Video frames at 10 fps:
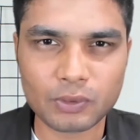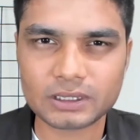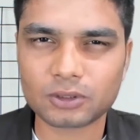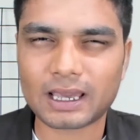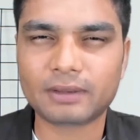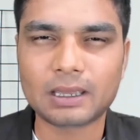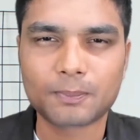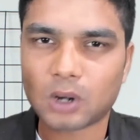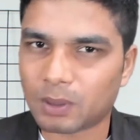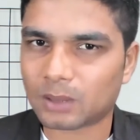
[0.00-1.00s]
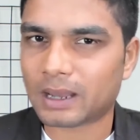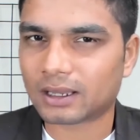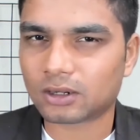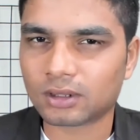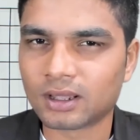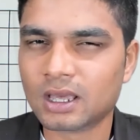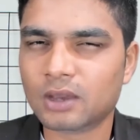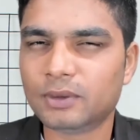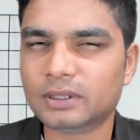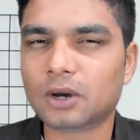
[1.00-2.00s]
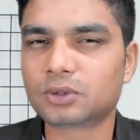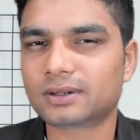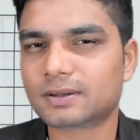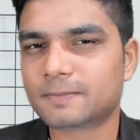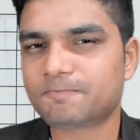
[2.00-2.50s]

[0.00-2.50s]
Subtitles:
without having a proper background, without